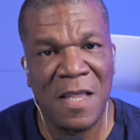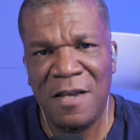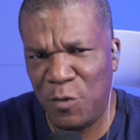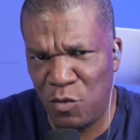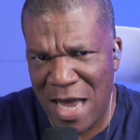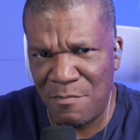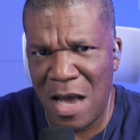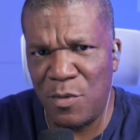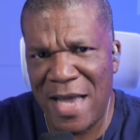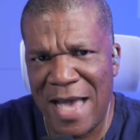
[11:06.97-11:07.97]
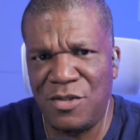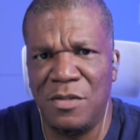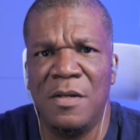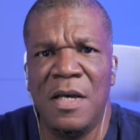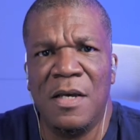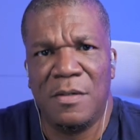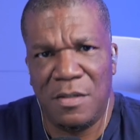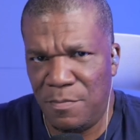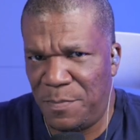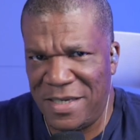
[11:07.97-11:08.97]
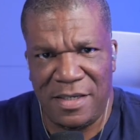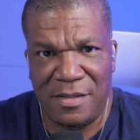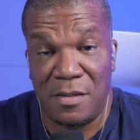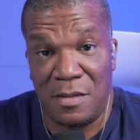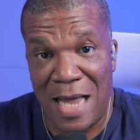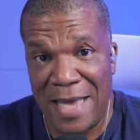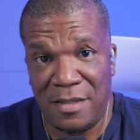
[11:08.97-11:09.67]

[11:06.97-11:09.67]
If you like my reaction, please like,